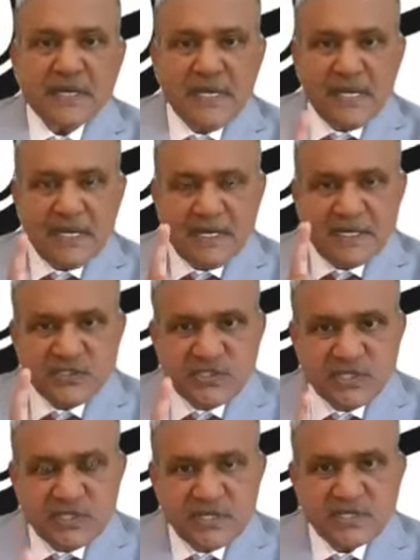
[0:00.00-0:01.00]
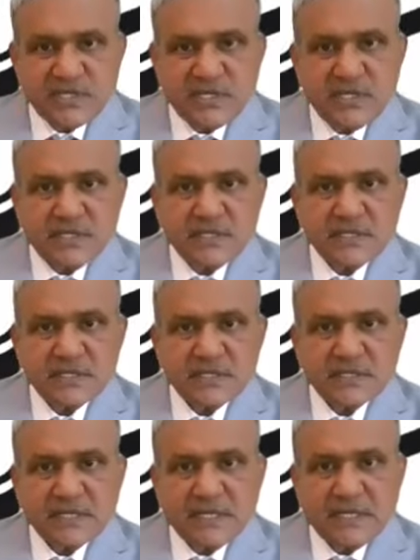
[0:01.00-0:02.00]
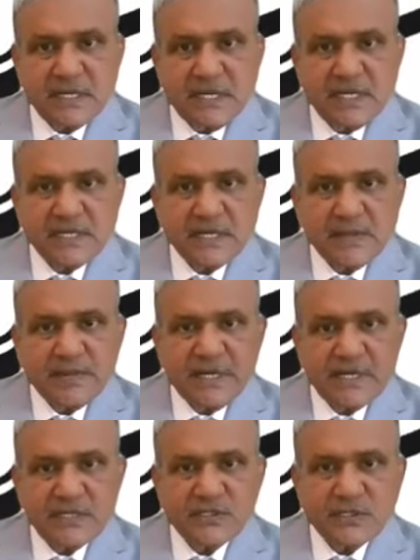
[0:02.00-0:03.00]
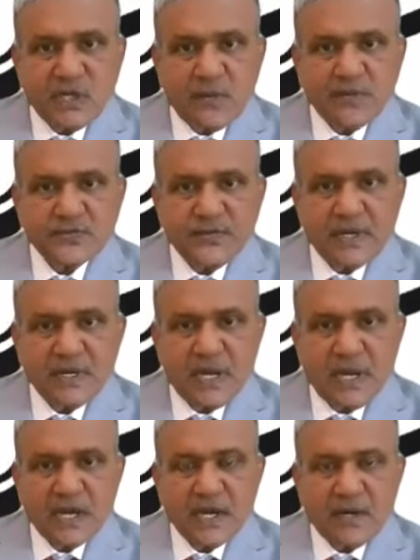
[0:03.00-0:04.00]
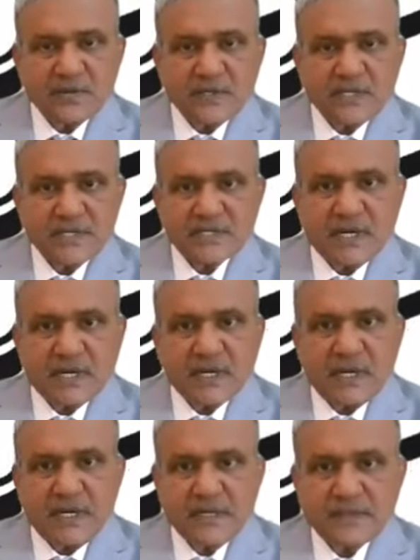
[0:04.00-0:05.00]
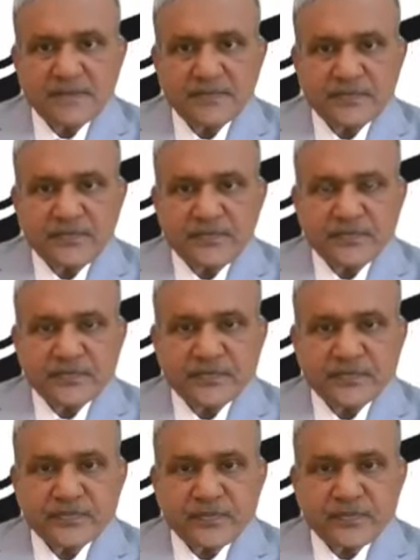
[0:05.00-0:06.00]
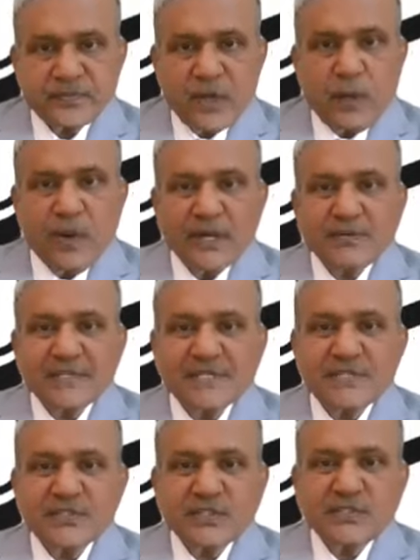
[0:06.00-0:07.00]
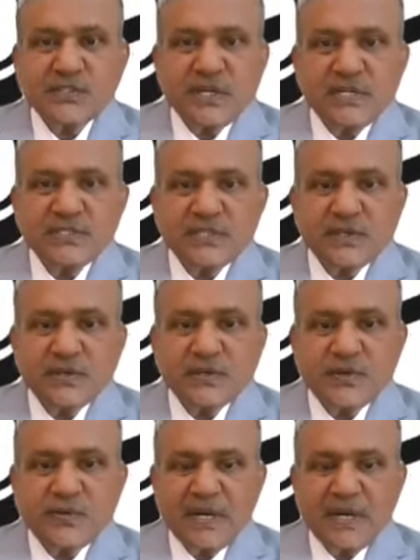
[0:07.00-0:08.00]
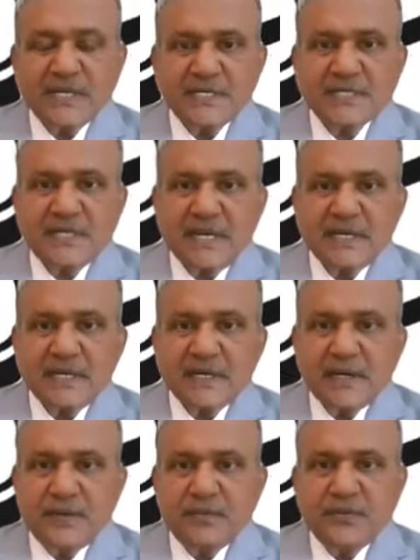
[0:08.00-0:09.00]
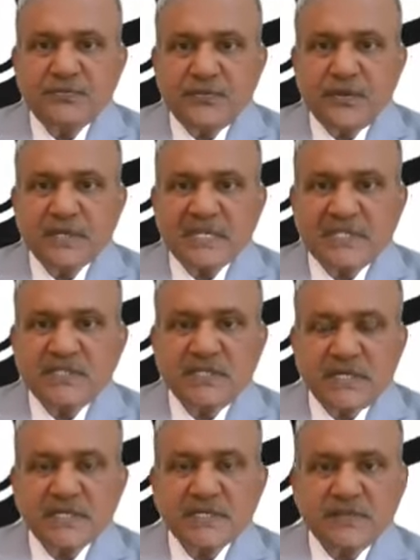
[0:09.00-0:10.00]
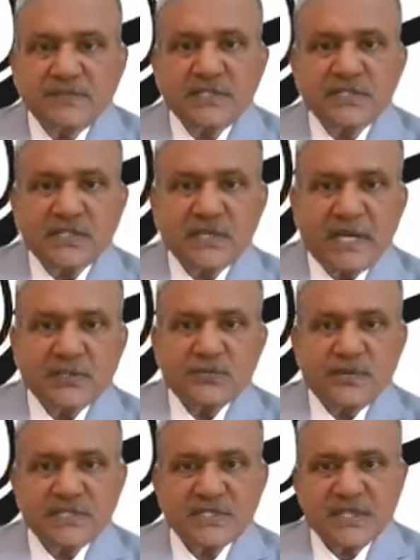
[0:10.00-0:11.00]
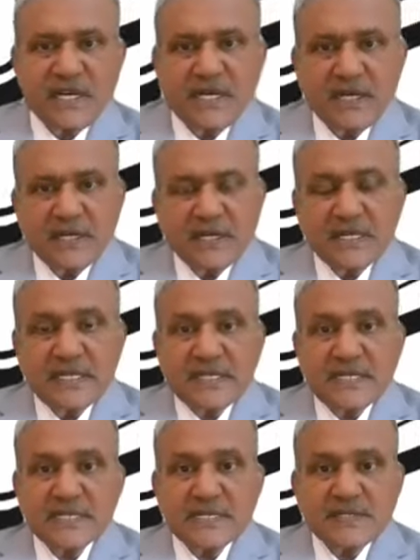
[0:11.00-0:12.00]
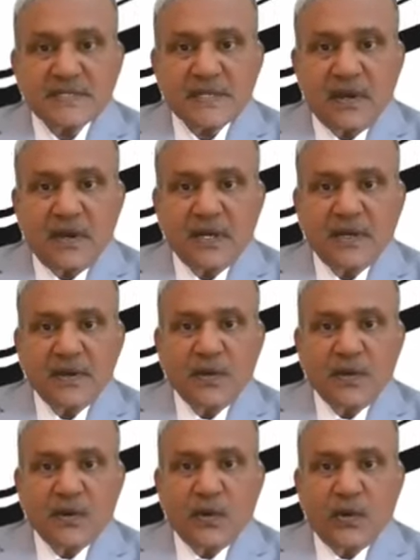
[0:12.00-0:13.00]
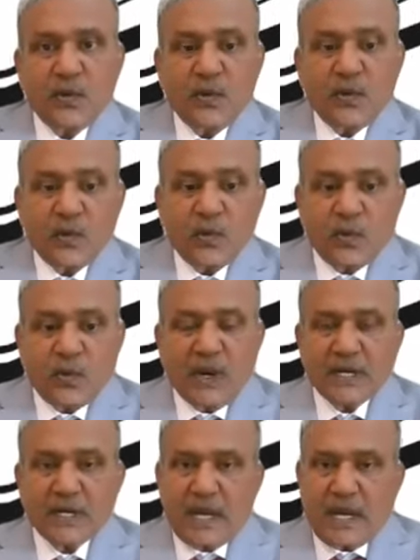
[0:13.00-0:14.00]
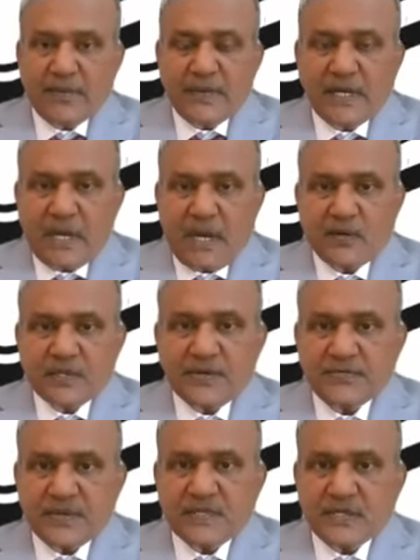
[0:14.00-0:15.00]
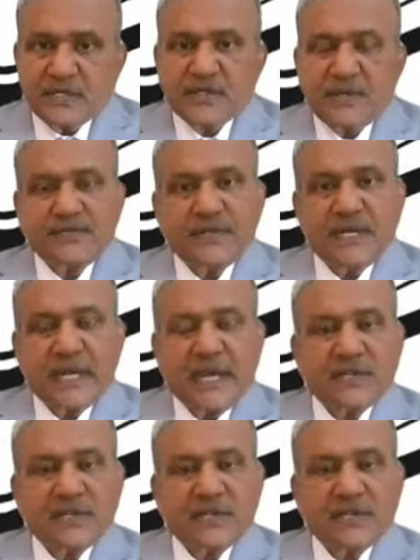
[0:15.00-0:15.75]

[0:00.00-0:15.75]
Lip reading: Really, GST is created many jobs for accountants or not? What was the situation? What is that before the GST? Which tax was there? This is all. Oh, what I mean, how the phases of the